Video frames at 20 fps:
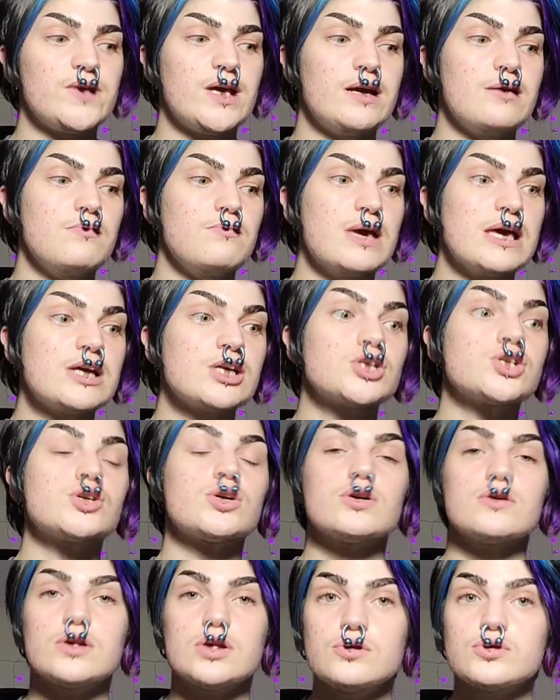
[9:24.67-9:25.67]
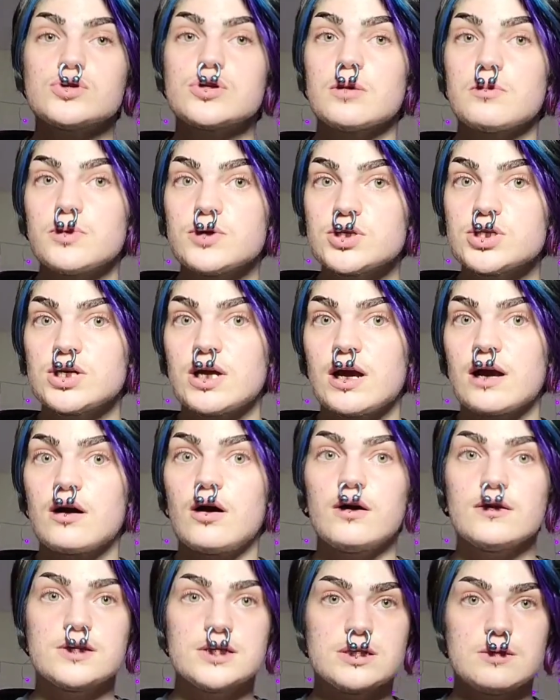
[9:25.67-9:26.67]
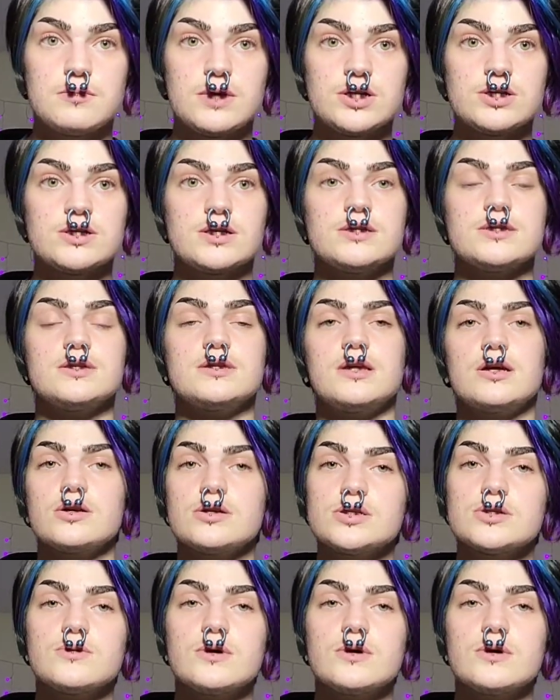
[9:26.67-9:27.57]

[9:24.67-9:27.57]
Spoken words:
and make sure that you triple check all the dimensions and that you're